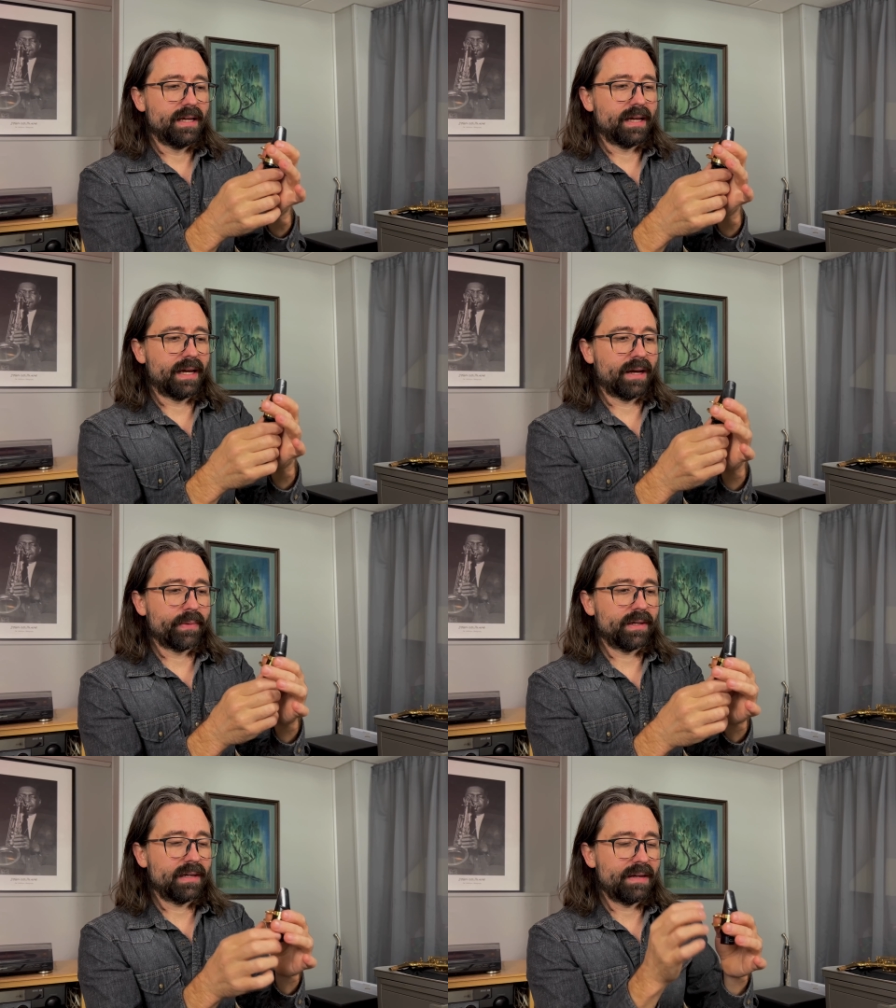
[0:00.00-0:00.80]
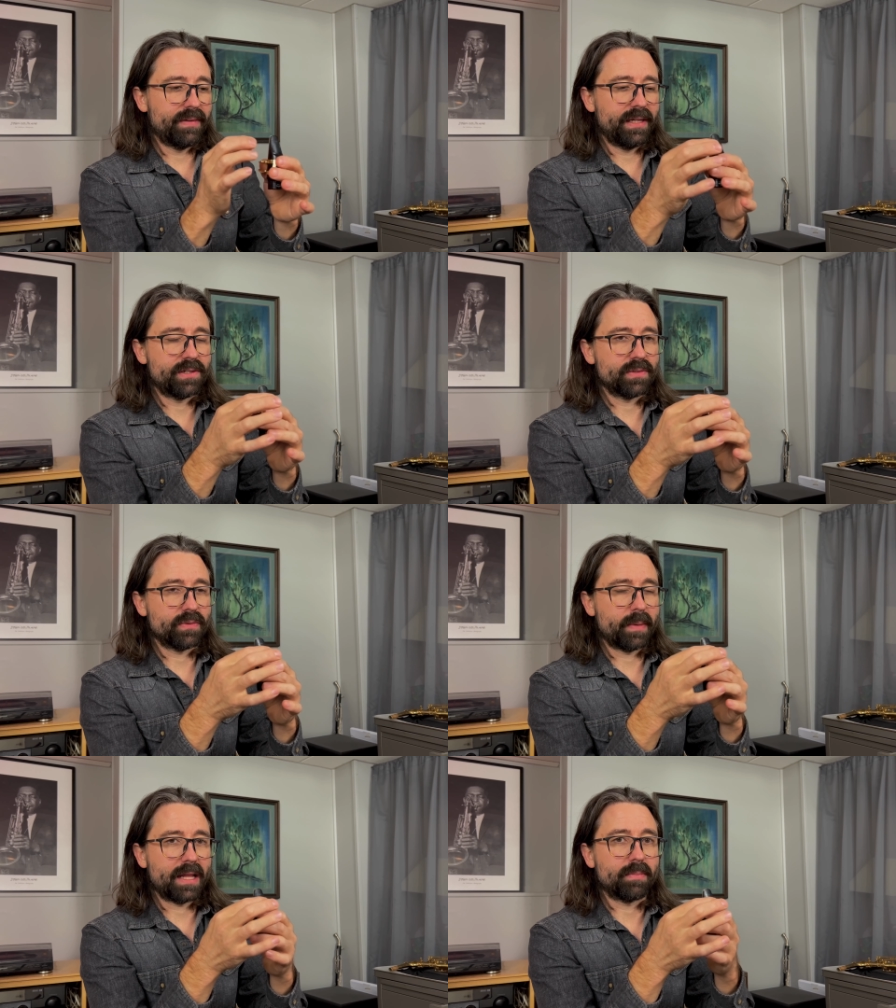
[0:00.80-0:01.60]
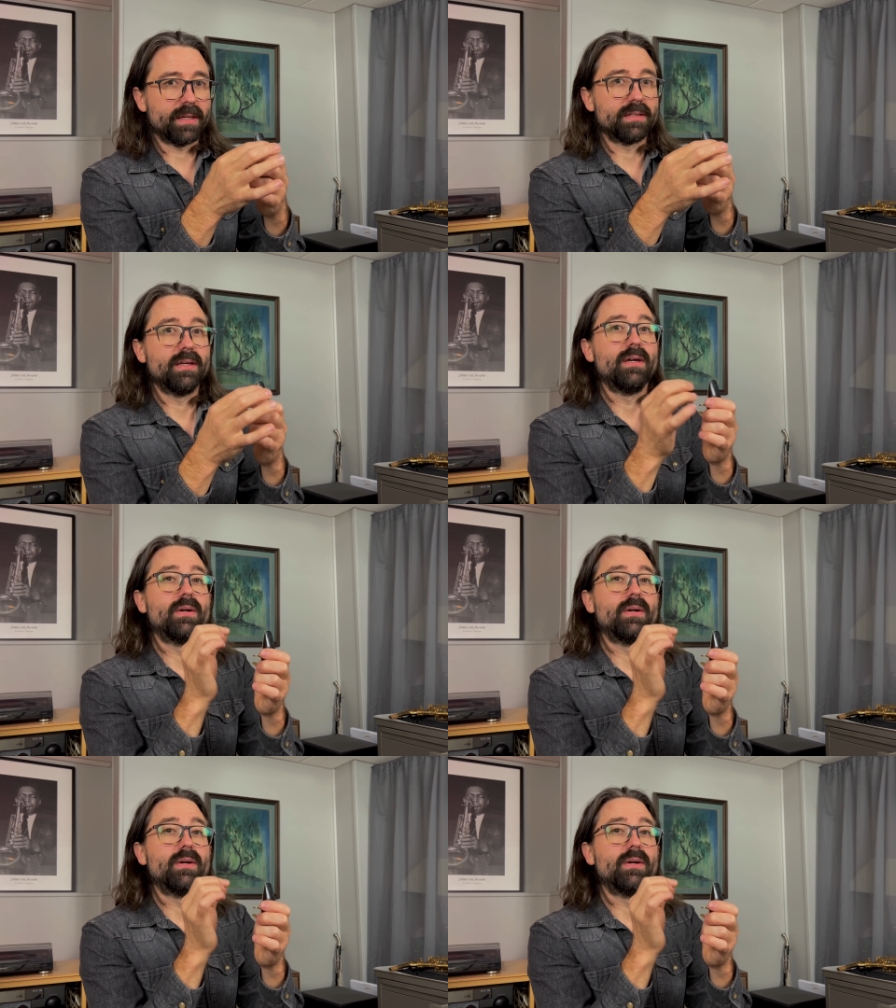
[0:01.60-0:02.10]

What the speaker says: and we don't have any issues with mouthpiece.